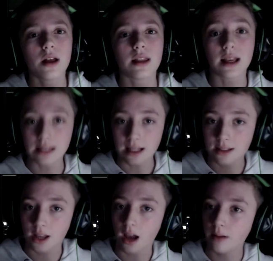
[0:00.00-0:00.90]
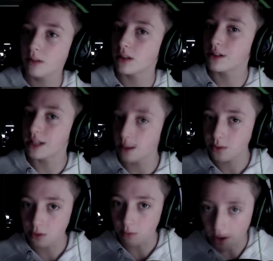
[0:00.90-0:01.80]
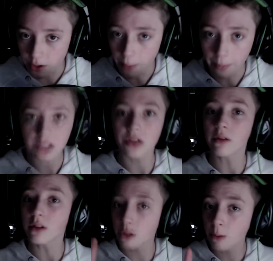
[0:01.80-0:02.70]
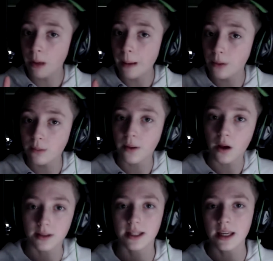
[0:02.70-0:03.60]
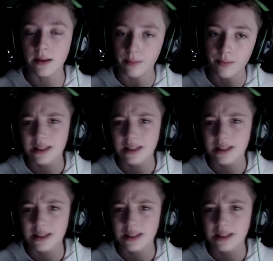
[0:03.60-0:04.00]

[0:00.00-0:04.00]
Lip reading: Like last time, the teams are random, but there's only 2 people per team,